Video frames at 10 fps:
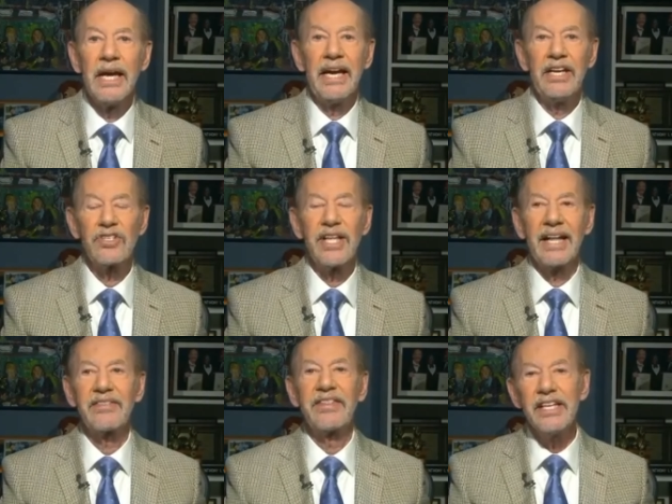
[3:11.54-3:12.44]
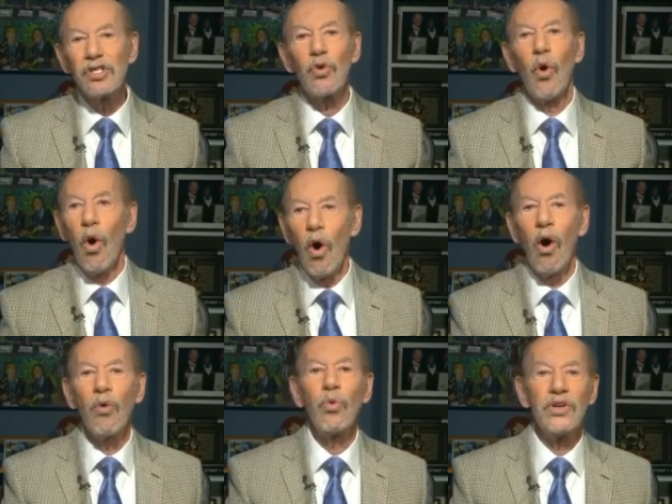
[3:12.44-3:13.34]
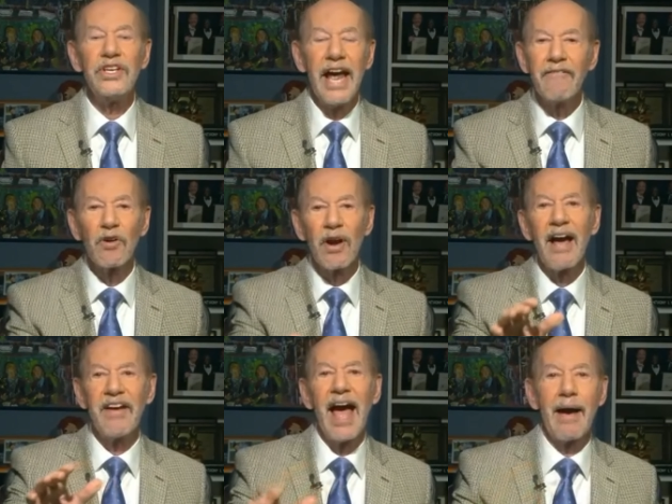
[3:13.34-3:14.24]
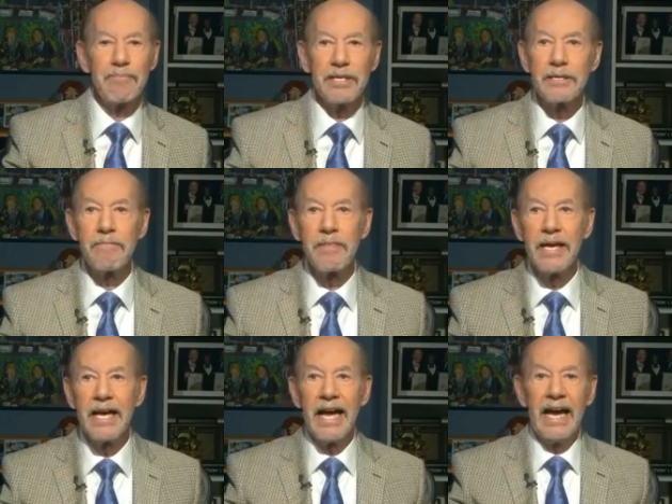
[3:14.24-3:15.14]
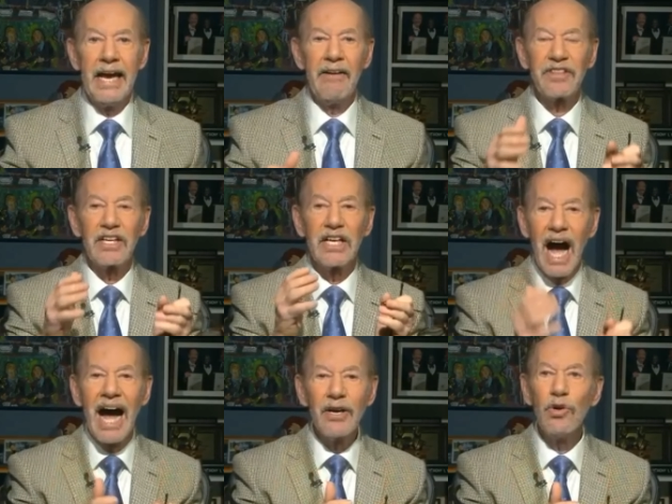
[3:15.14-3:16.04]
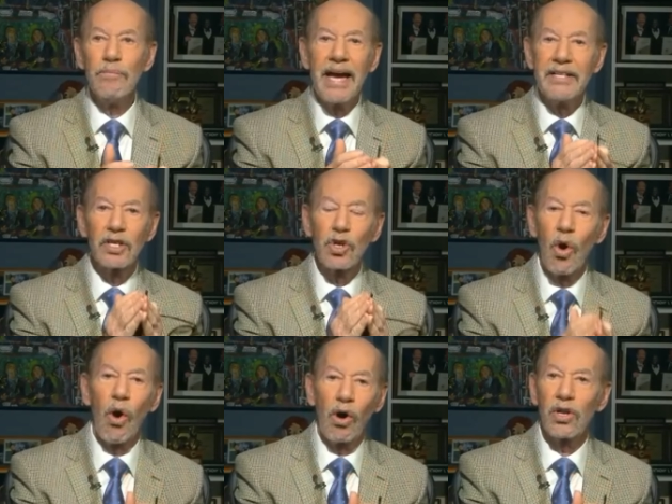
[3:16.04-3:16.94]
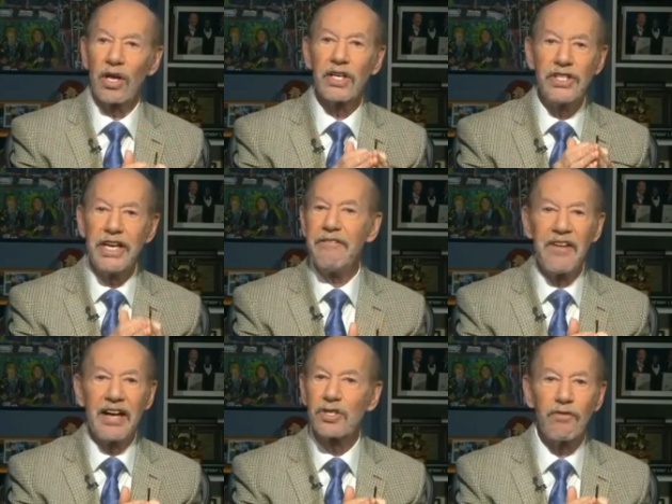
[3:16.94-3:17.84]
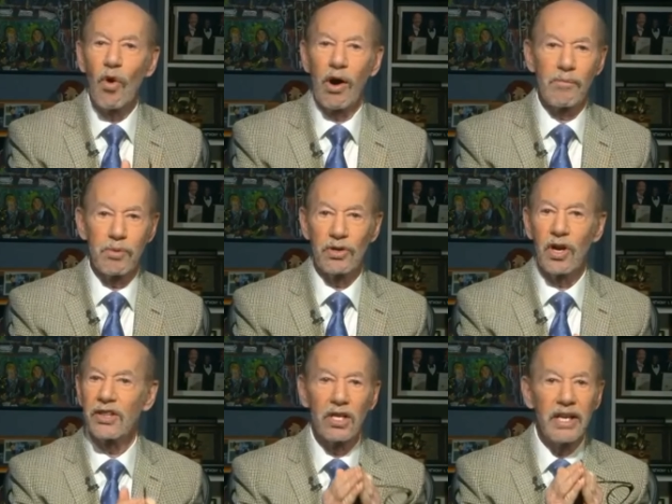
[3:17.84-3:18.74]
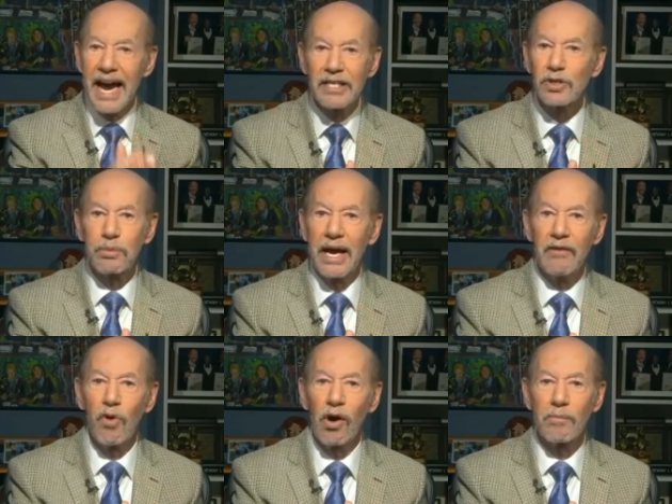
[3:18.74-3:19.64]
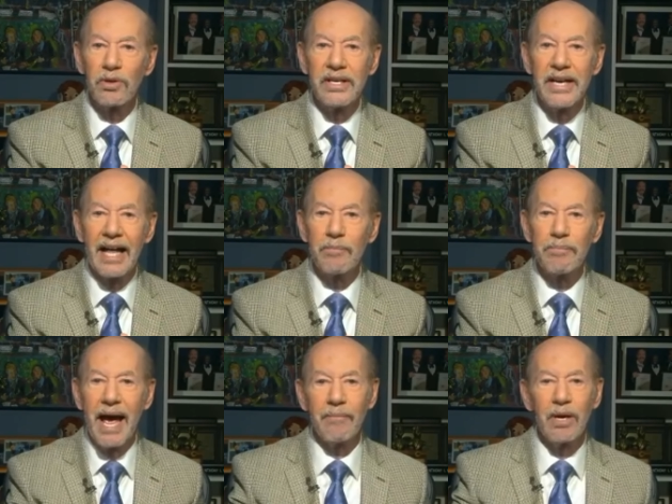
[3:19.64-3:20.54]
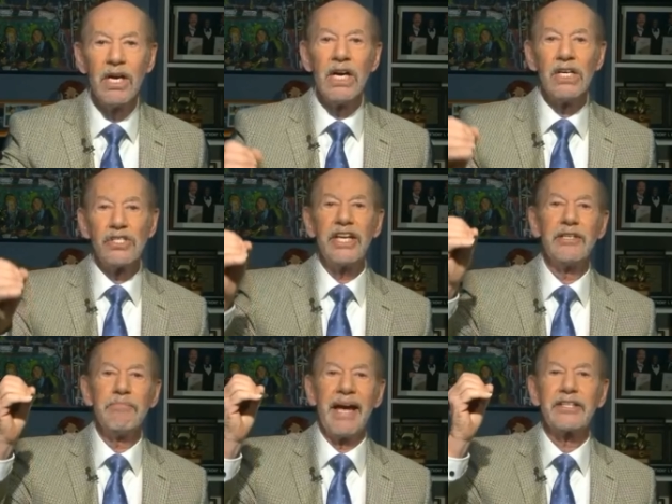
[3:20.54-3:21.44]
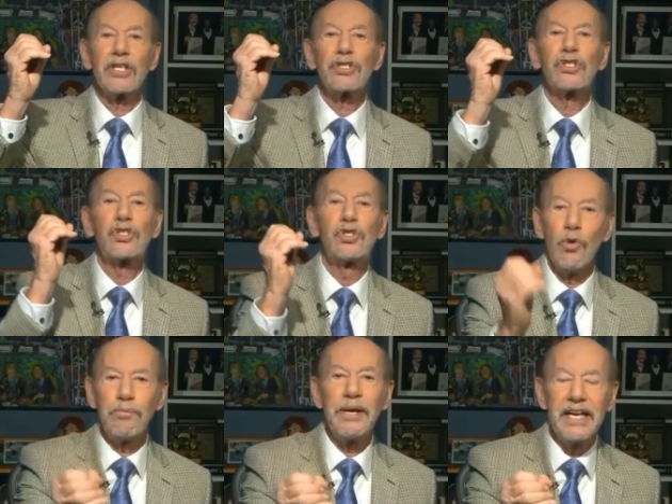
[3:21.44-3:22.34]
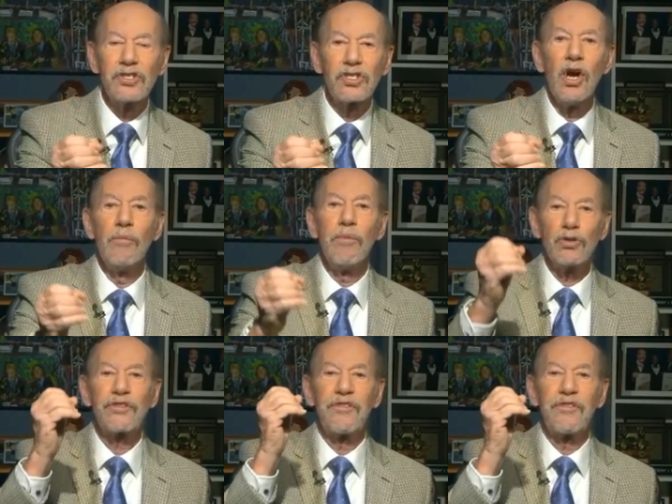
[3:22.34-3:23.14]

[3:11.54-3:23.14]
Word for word: is that this all would never have happened if the guy who made the call on the defense of Auburn, on the last play of Auburn in Alabama, yeah, yeah. didn't make the stupidest, most